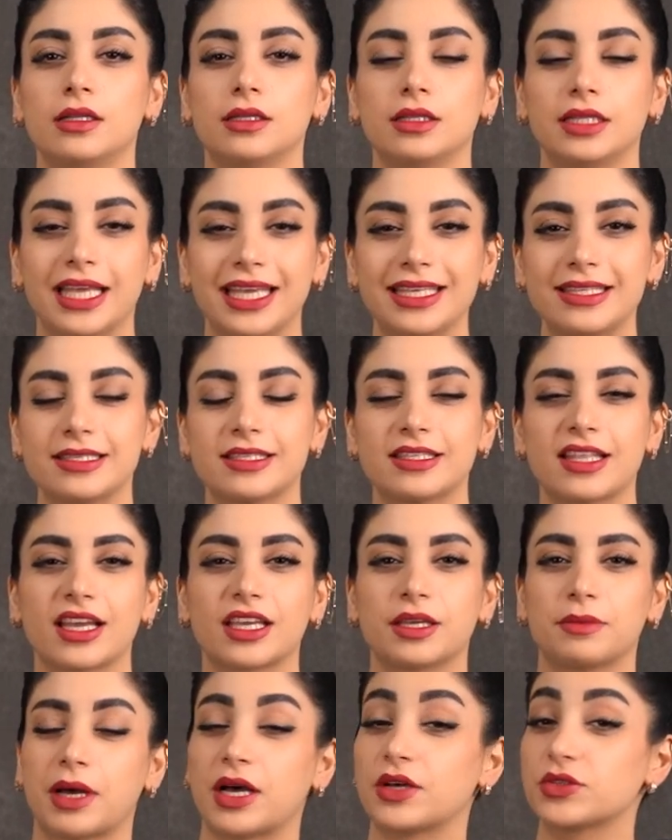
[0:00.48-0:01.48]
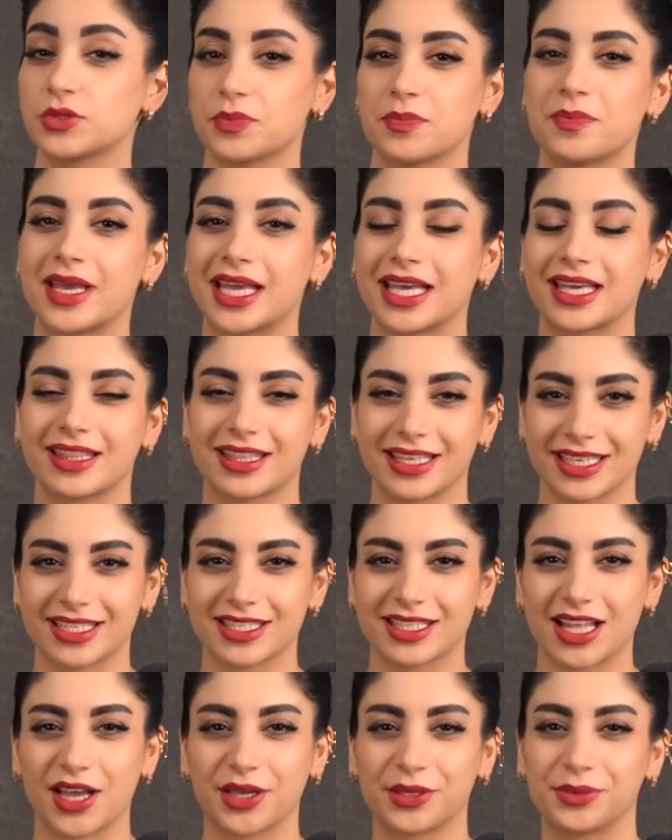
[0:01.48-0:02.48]
Let's talk about me this
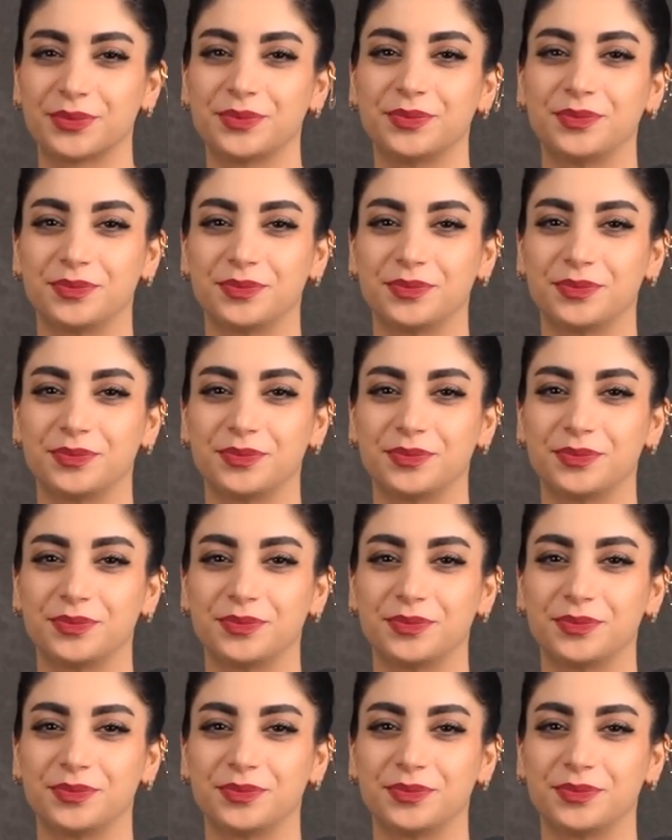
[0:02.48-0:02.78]
time.